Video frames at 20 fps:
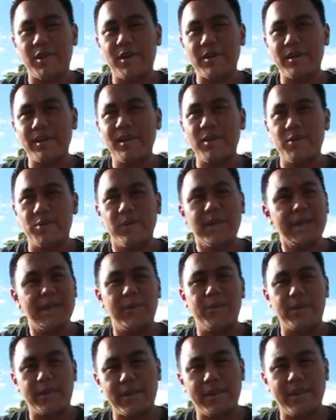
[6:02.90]
part and not
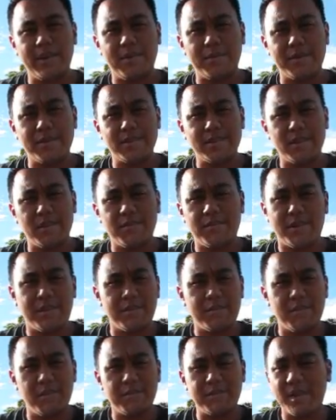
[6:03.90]
really working on myself. I
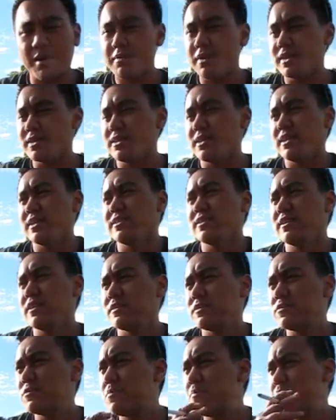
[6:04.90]
don't know if that makes any
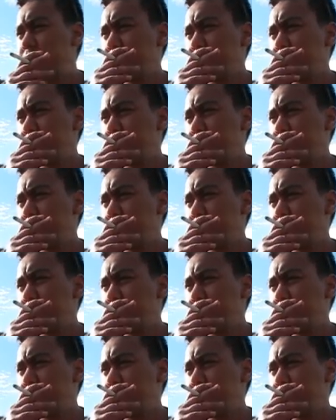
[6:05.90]
sense.